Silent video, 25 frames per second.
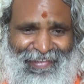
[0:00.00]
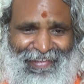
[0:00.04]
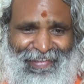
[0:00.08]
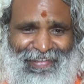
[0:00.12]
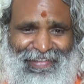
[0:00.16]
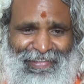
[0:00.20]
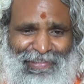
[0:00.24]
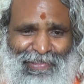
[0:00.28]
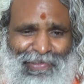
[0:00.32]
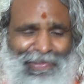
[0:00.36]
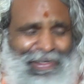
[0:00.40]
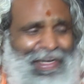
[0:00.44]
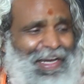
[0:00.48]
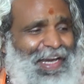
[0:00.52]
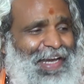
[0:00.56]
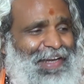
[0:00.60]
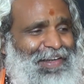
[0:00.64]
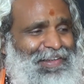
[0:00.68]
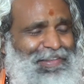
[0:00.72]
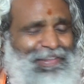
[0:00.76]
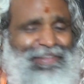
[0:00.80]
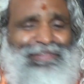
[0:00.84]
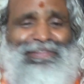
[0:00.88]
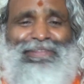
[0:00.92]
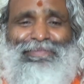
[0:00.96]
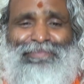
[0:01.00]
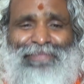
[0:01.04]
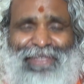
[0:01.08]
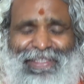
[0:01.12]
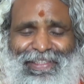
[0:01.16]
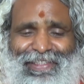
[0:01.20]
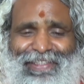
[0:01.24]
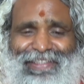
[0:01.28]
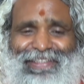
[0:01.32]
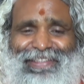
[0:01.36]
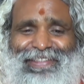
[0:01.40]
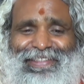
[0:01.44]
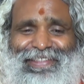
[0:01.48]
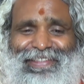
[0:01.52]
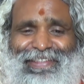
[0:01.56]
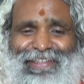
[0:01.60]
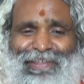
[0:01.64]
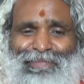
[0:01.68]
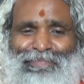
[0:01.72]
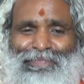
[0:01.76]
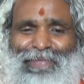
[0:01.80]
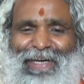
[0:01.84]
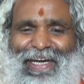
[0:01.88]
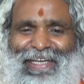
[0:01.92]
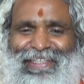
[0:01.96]
So, mother's
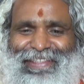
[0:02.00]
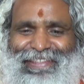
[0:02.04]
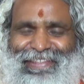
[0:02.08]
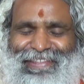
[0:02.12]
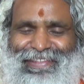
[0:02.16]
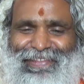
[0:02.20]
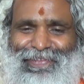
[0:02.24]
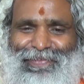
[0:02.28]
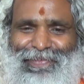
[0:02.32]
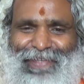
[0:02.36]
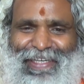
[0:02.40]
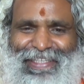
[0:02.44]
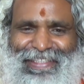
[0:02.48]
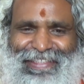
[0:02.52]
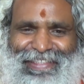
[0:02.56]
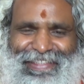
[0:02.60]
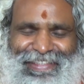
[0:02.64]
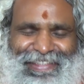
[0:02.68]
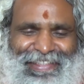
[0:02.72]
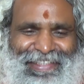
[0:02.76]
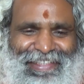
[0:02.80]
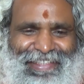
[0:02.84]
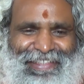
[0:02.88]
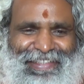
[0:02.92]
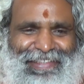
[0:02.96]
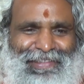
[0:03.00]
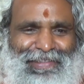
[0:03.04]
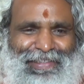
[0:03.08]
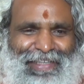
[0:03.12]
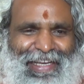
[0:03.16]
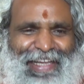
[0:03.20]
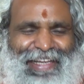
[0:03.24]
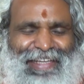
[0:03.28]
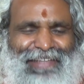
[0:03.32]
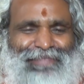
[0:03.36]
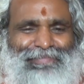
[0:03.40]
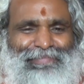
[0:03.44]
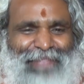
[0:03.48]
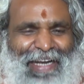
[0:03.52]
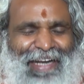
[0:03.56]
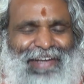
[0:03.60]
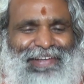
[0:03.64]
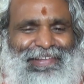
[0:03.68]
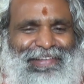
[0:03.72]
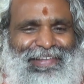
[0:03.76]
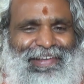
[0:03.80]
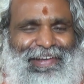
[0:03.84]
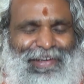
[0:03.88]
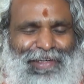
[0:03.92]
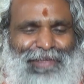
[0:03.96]
compassion, what she did is like
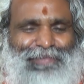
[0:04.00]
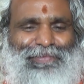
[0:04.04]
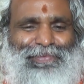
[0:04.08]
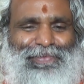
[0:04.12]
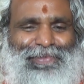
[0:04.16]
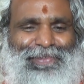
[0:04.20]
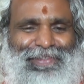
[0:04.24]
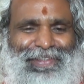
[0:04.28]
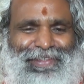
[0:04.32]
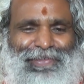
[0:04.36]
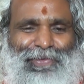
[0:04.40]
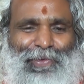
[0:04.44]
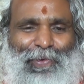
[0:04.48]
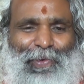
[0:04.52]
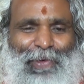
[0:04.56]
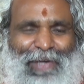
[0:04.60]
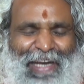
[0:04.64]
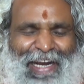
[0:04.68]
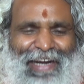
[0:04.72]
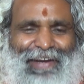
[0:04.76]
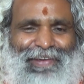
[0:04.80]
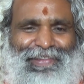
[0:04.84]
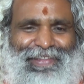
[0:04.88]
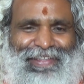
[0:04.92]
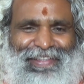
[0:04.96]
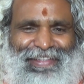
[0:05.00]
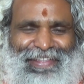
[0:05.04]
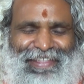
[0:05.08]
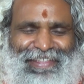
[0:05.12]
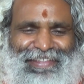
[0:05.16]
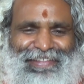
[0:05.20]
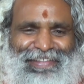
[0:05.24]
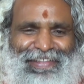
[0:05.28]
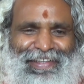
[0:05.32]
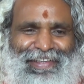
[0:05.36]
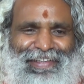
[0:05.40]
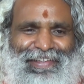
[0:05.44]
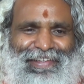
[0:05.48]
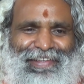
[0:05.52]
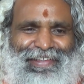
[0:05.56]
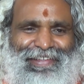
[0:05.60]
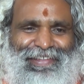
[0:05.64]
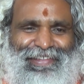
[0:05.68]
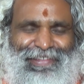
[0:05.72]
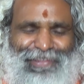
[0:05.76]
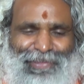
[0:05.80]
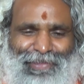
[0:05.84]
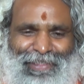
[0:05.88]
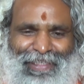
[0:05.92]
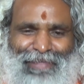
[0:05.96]
made a lot of gold and other things.
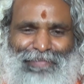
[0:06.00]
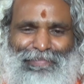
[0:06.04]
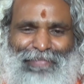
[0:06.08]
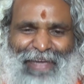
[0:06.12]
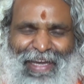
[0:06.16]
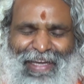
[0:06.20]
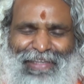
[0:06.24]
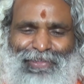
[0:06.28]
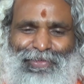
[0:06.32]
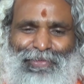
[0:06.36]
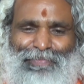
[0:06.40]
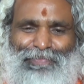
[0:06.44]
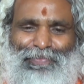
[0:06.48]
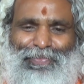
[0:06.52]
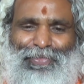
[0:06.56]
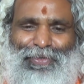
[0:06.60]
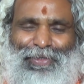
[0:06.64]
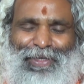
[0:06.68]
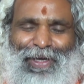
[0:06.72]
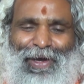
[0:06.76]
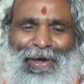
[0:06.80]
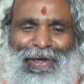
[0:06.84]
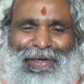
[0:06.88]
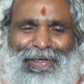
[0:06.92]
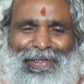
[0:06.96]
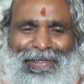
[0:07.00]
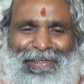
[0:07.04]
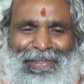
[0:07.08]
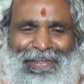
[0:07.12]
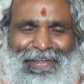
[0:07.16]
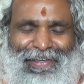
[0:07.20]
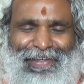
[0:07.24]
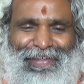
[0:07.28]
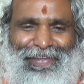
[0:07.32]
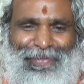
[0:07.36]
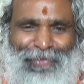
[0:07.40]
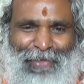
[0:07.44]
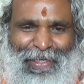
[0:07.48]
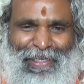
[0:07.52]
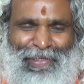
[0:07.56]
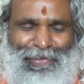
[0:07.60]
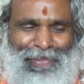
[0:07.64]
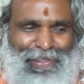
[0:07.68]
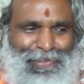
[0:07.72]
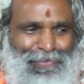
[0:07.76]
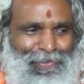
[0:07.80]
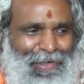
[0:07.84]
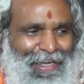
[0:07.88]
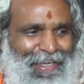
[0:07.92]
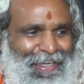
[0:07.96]
So in a bag, so put on, when he
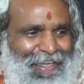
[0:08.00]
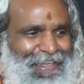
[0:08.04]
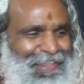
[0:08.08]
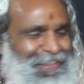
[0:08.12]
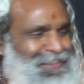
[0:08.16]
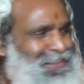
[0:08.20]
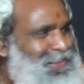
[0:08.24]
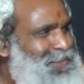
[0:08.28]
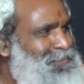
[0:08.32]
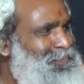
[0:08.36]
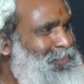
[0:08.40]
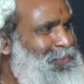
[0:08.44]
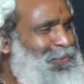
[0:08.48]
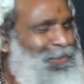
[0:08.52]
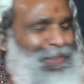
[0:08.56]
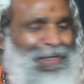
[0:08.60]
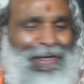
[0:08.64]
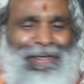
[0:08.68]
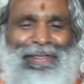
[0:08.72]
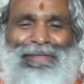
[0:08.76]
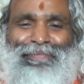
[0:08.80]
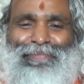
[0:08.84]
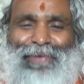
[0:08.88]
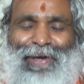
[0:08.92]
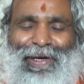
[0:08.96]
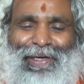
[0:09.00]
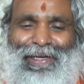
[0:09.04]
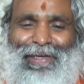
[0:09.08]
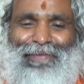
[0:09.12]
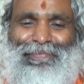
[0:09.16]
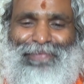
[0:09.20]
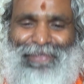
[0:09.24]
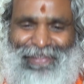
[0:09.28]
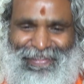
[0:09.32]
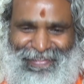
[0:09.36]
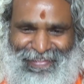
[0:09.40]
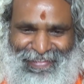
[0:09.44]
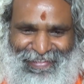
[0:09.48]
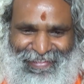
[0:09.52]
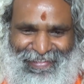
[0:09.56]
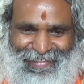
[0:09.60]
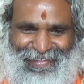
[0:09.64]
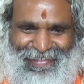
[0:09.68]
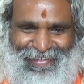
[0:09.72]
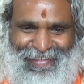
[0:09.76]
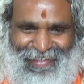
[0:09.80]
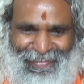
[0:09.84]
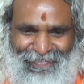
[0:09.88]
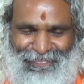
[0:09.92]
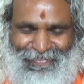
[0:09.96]
was working, just put in front of
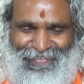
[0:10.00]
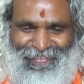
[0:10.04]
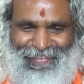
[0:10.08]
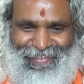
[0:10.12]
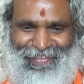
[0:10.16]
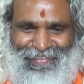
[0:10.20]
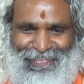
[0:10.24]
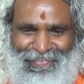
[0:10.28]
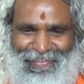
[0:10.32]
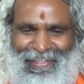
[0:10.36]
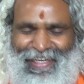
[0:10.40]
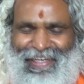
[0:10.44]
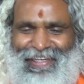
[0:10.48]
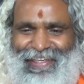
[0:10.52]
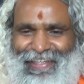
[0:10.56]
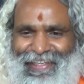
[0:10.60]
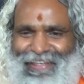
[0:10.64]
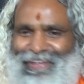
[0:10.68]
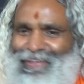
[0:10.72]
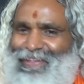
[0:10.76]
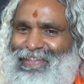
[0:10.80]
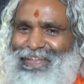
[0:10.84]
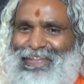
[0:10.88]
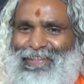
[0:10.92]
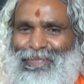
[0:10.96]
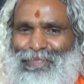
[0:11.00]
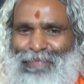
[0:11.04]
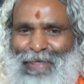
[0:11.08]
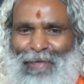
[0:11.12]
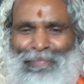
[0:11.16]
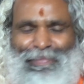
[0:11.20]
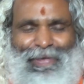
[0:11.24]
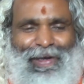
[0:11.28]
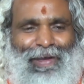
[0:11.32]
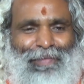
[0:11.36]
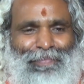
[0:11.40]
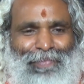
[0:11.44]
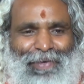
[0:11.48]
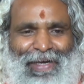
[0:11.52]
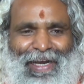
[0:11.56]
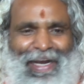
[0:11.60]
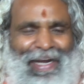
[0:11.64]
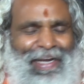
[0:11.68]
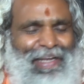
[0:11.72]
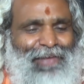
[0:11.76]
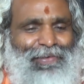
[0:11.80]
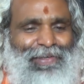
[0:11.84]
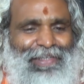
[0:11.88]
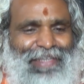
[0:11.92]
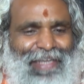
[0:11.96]
him, so that he will stumble upon
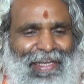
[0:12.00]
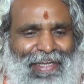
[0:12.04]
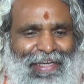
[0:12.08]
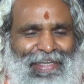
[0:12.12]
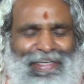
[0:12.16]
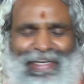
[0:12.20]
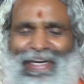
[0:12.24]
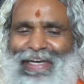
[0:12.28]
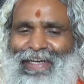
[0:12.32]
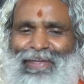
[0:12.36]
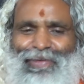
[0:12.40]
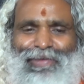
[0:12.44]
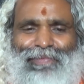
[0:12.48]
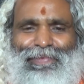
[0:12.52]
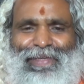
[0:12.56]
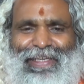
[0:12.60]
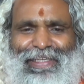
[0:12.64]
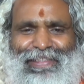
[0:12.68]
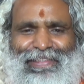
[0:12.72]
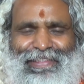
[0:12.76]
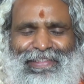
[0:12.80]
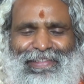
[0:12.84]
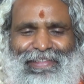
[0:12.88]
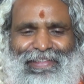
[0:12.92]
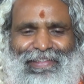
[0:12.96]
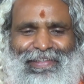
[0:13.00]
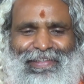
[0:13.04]
and he will take it and he will be rich.